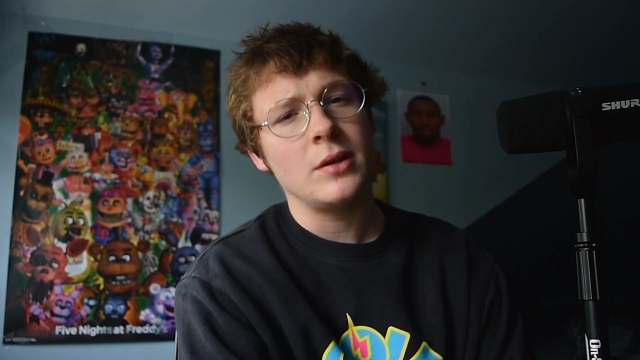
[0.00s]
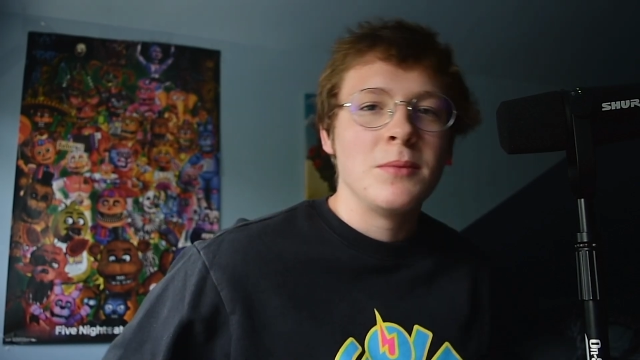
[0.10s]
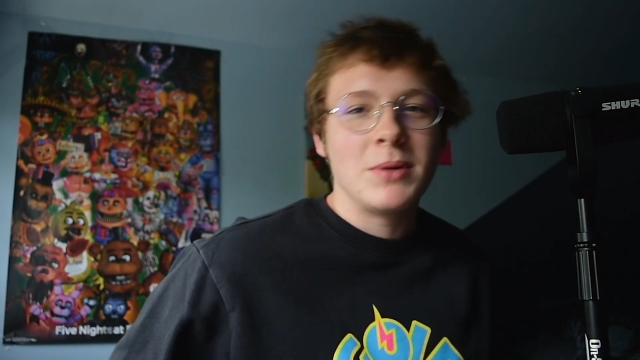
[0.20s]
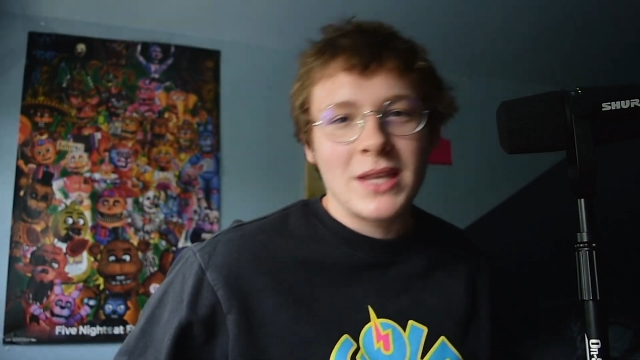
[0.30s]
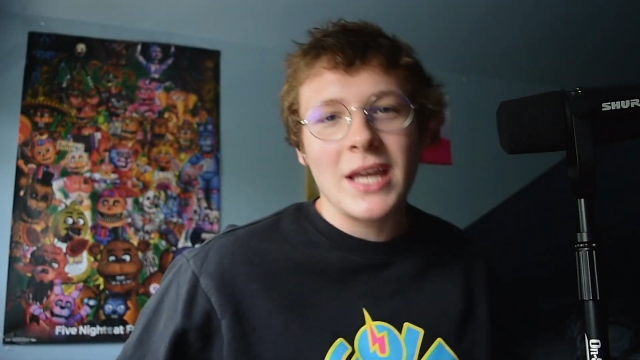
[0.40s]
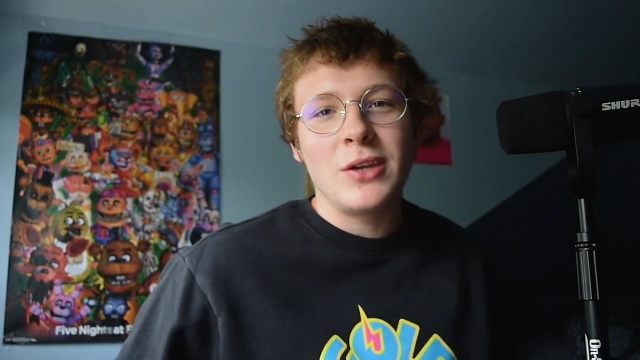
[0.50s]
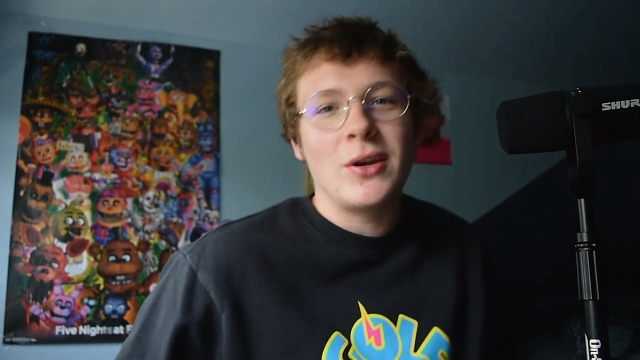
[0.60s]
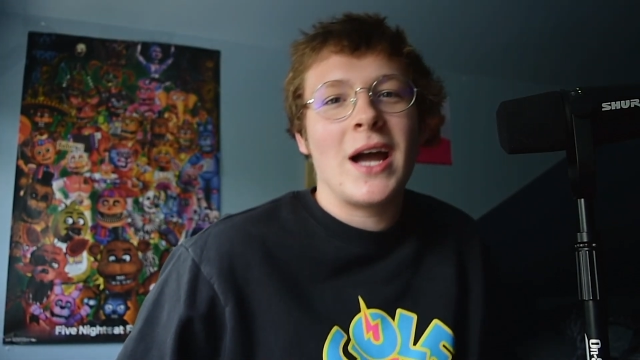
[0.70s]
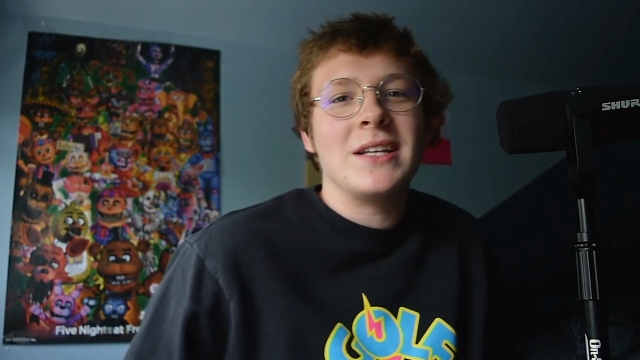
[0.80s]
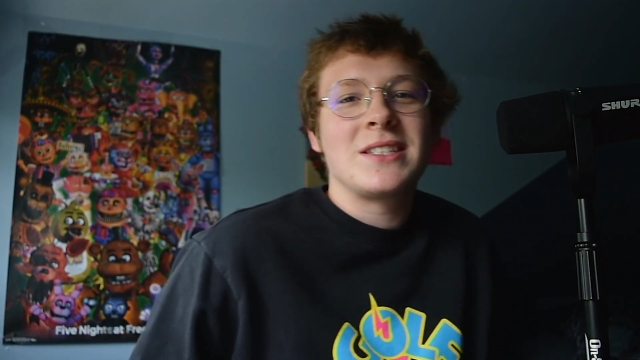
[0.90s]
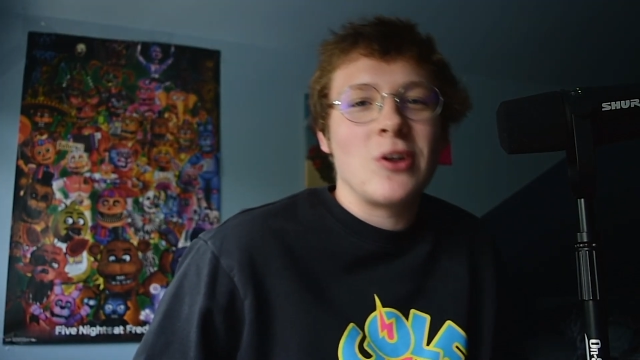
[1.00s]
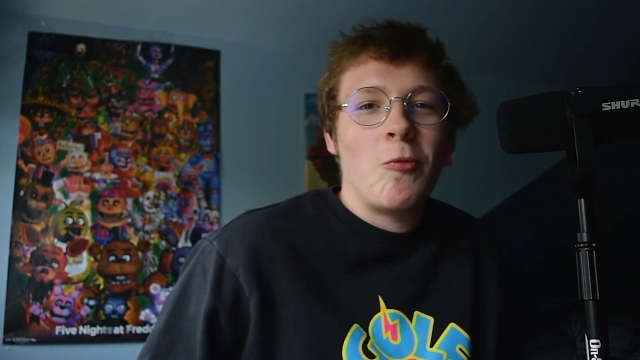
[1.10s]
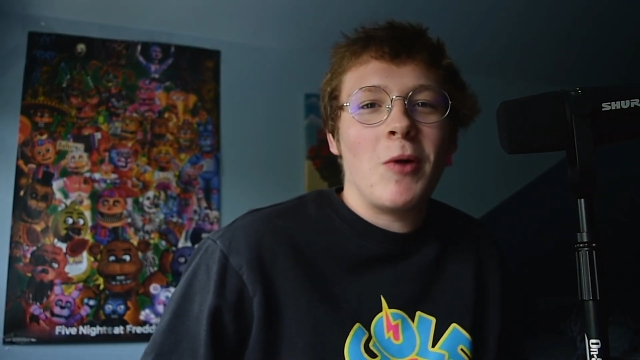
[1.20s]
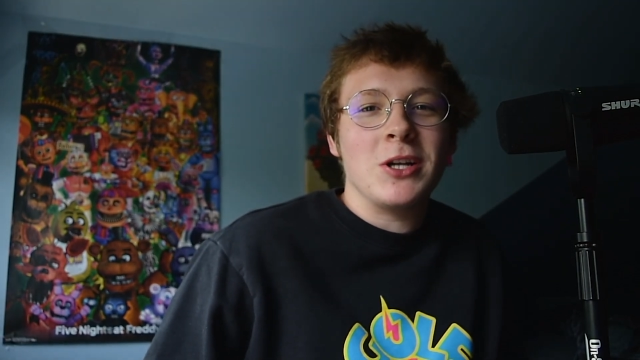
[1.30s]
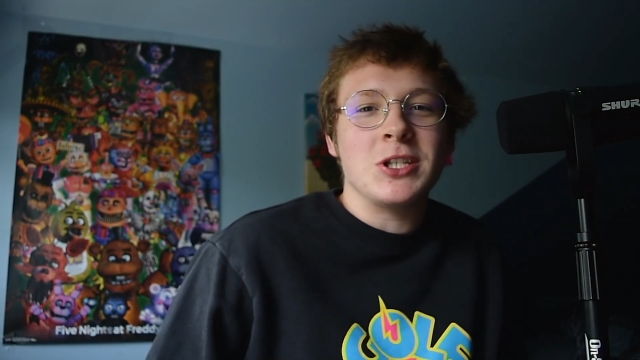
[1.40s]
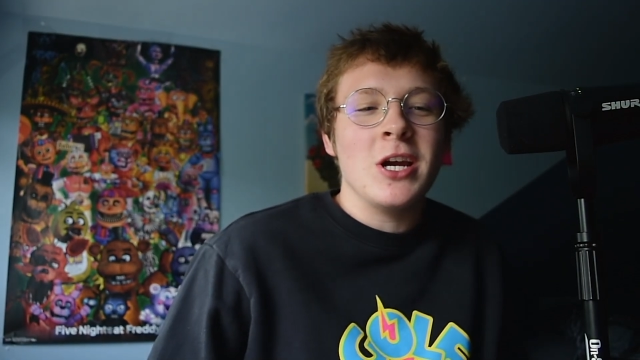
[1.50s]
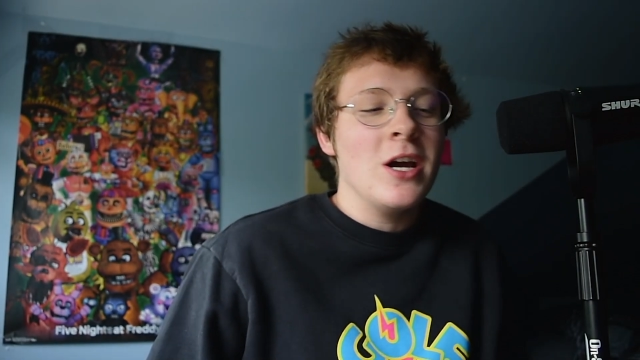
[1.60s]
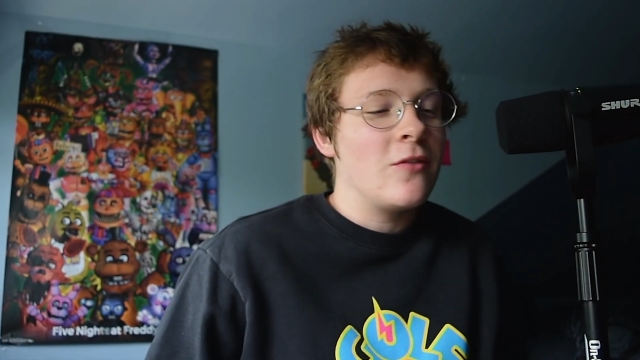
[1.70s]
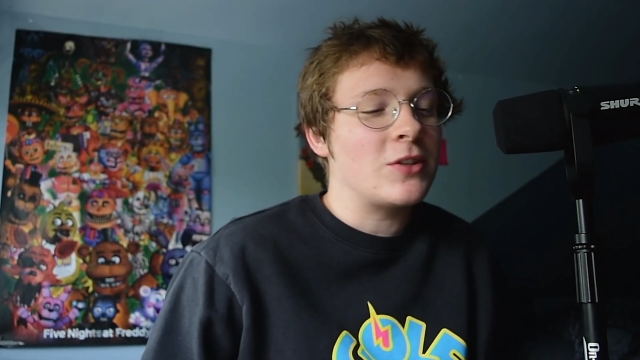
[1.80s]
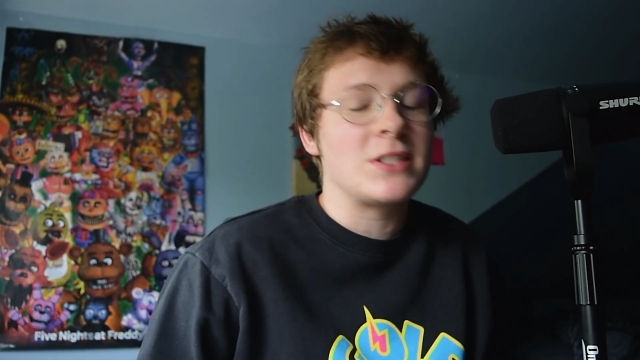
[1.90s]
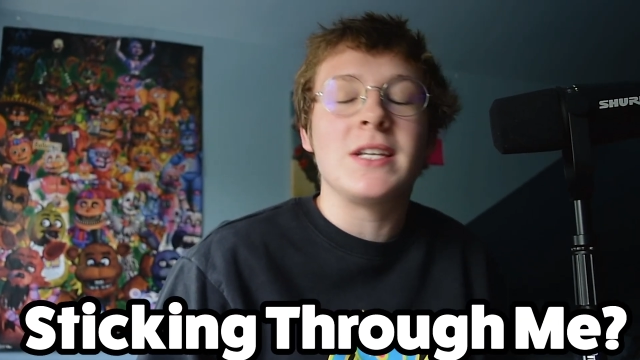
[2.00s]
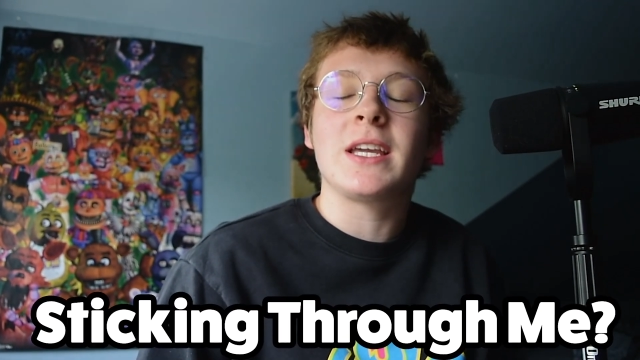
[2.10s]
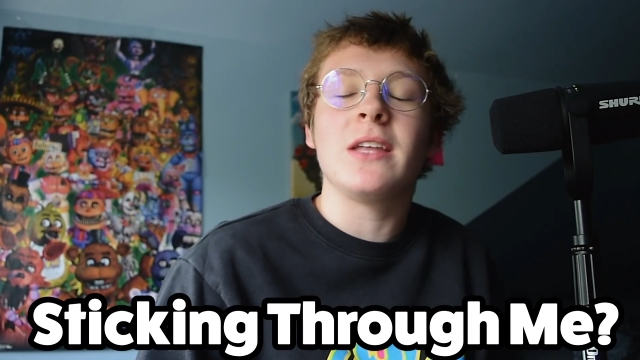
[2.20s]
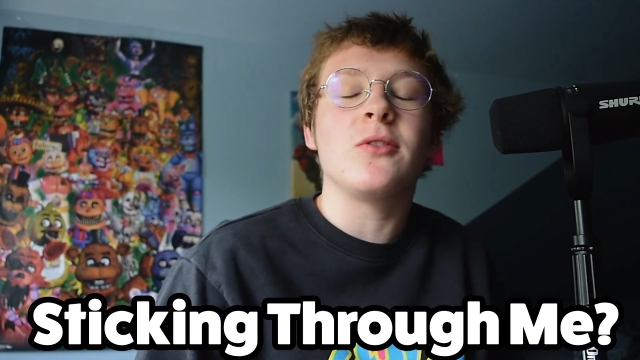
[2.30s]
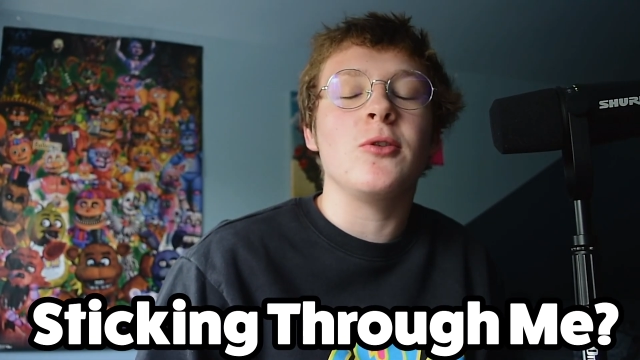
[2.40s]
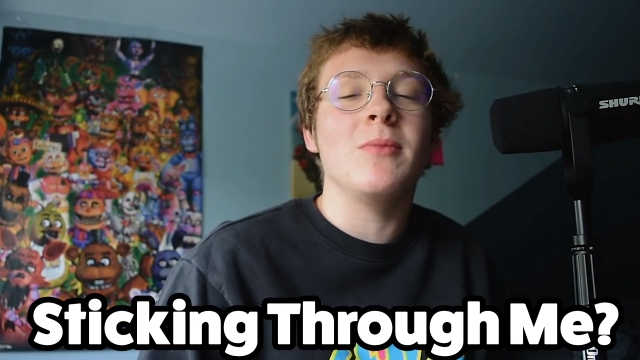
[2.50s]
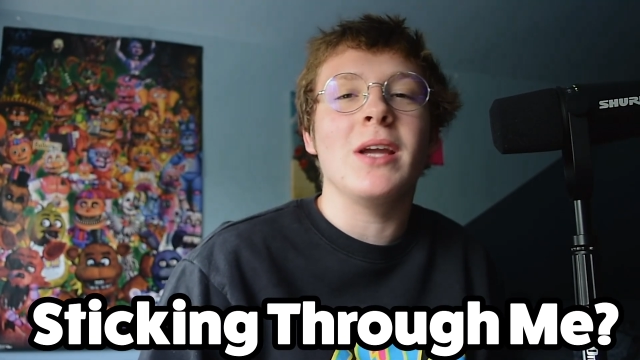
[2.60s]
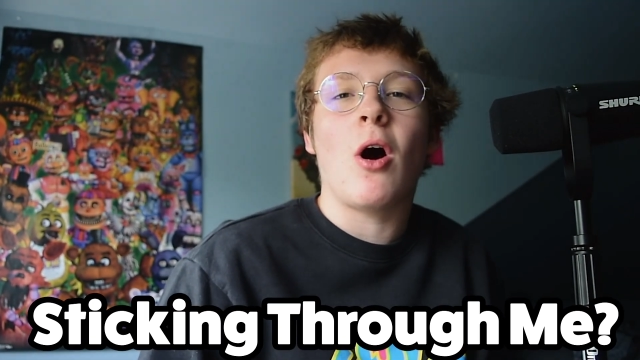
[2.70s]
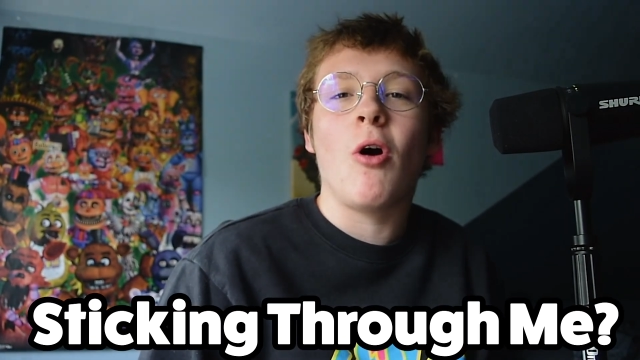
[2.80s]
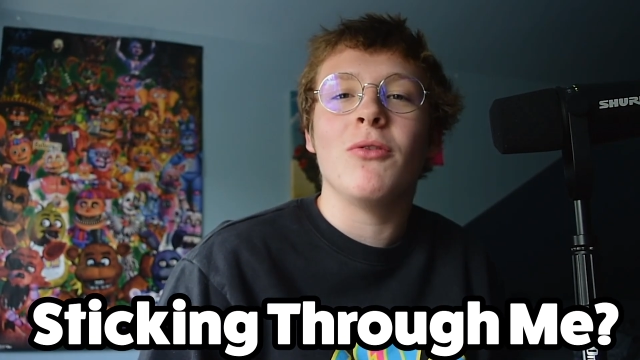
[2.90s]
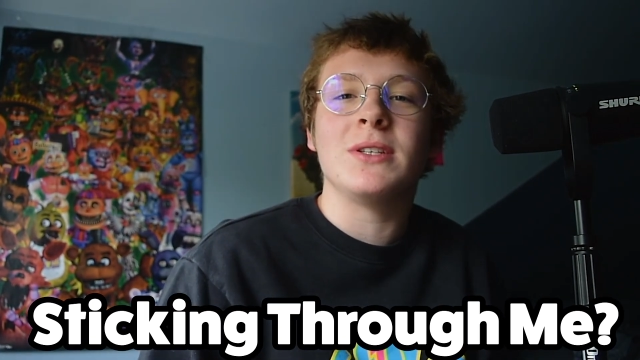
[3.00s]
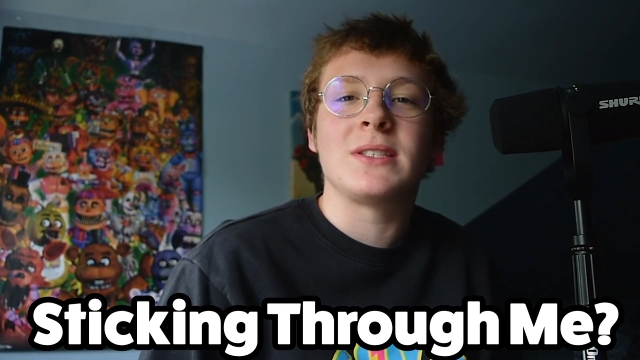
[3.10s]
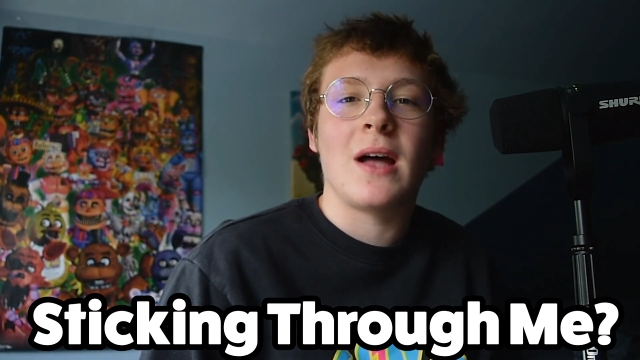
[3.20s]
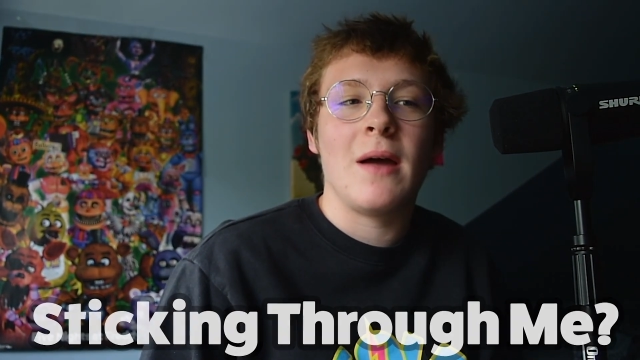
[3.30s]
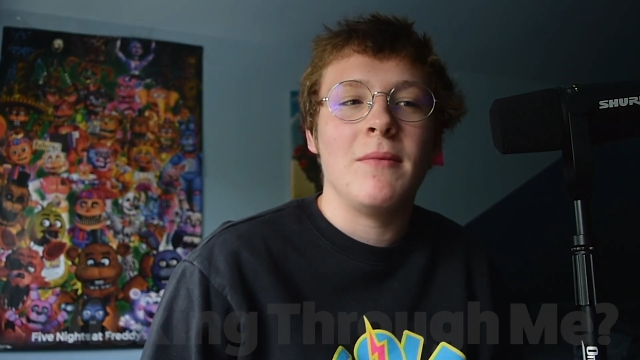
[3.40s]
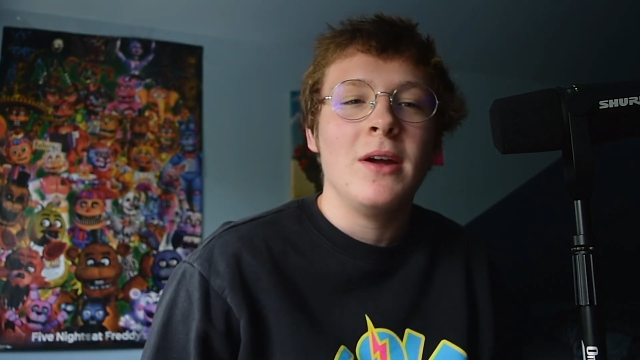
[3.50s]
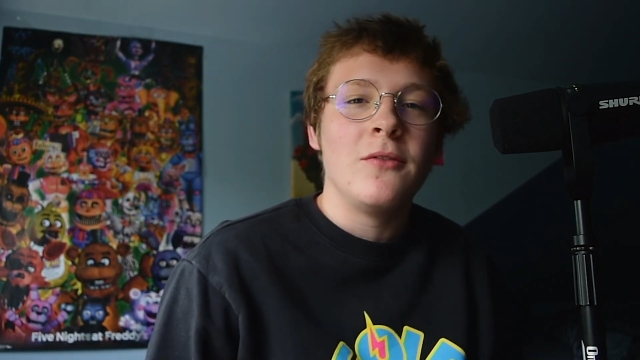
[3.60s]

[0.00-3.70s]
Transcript: Nice. But thank you guys so much for sticking through me all this time,